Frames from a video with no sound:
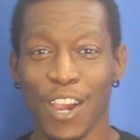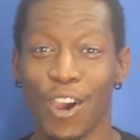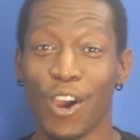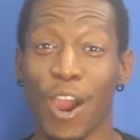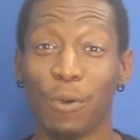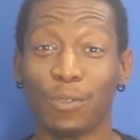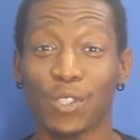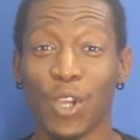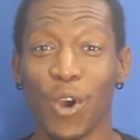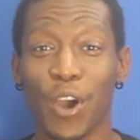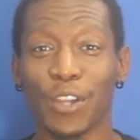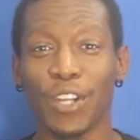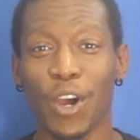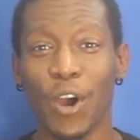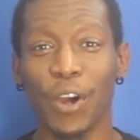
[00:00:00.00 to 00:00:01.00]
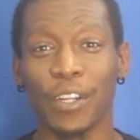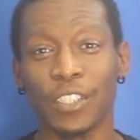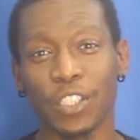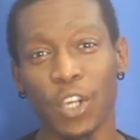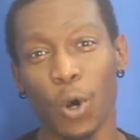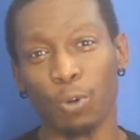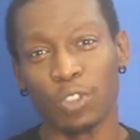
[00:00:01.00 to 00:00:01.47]
Alright, what's going on?
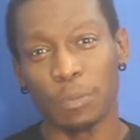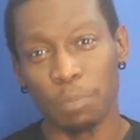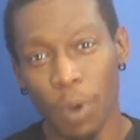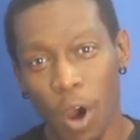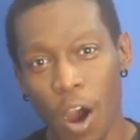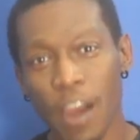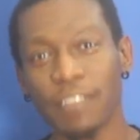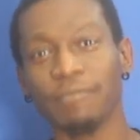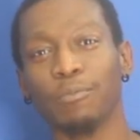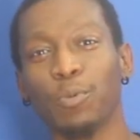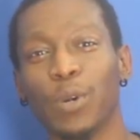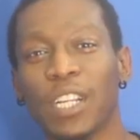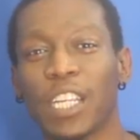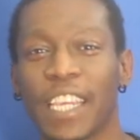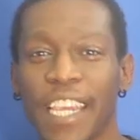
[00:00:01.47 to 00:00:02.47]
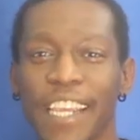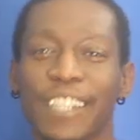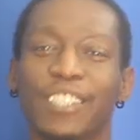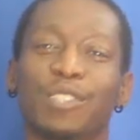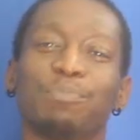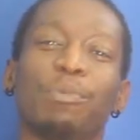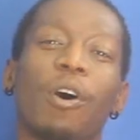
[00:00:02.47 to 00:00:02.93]
It's Coach Martin with
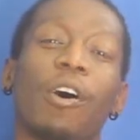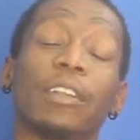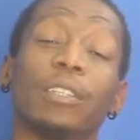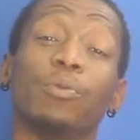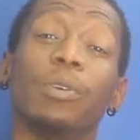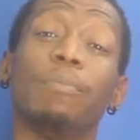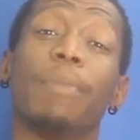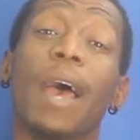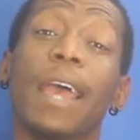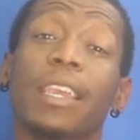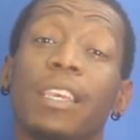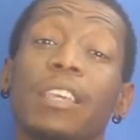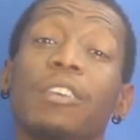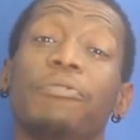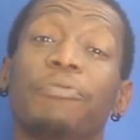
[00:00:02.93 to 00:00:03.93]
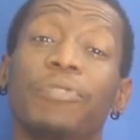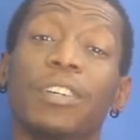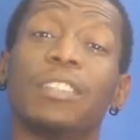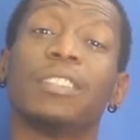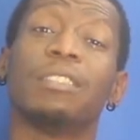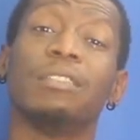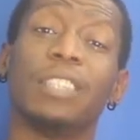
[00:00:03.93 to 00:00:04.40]
Kids Martin. We back here
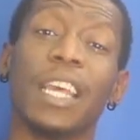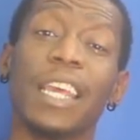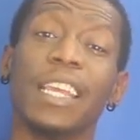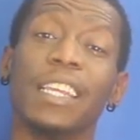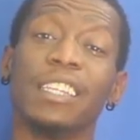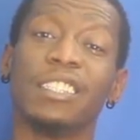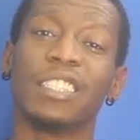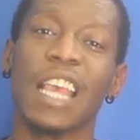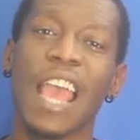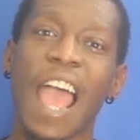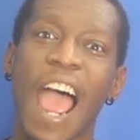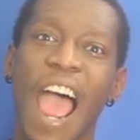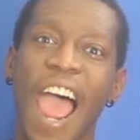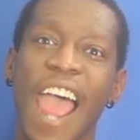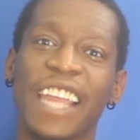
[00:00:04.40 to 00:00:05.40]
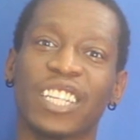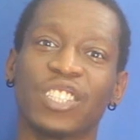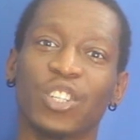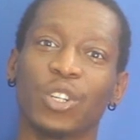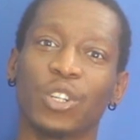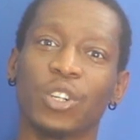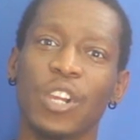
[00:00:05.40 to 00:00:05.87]
for today's
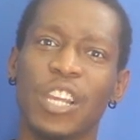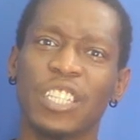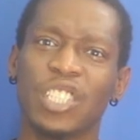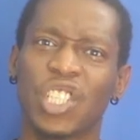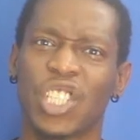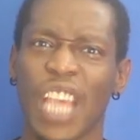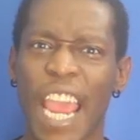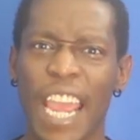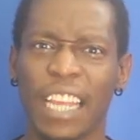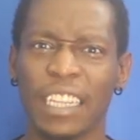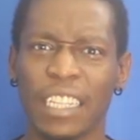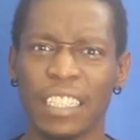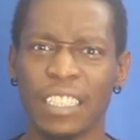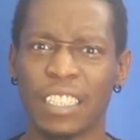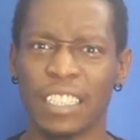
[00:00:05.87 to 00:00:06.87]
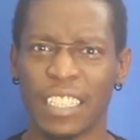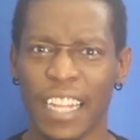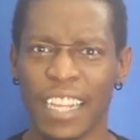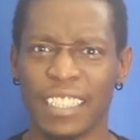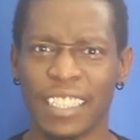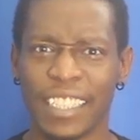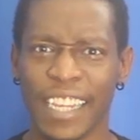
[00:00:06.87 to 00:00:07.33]
Actor Challenge.
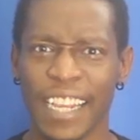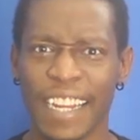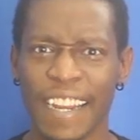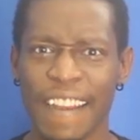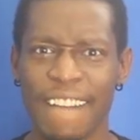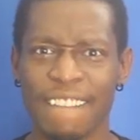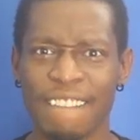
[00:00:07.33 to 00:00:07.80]
Let's get it.